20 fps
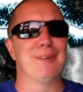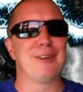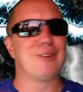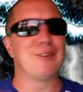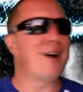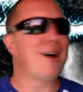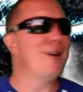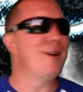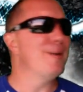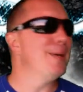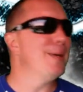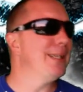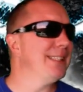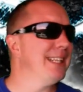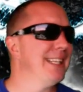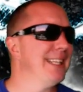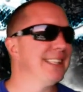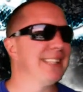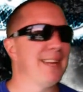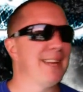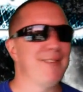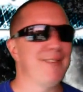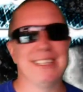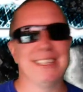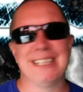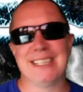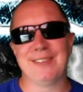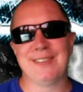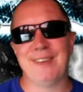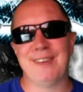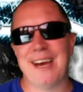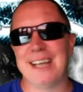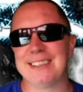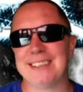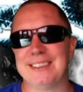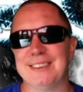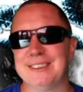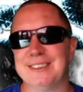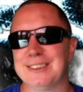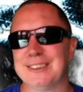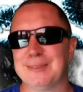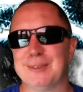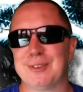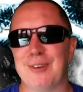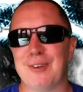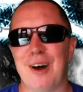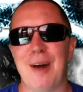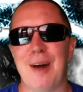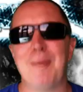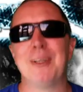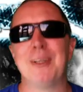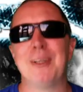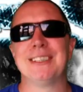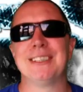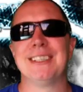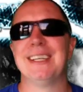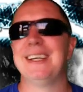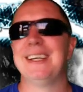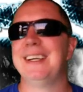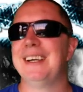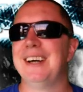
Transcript: Crow is in the 76,000 subscribers.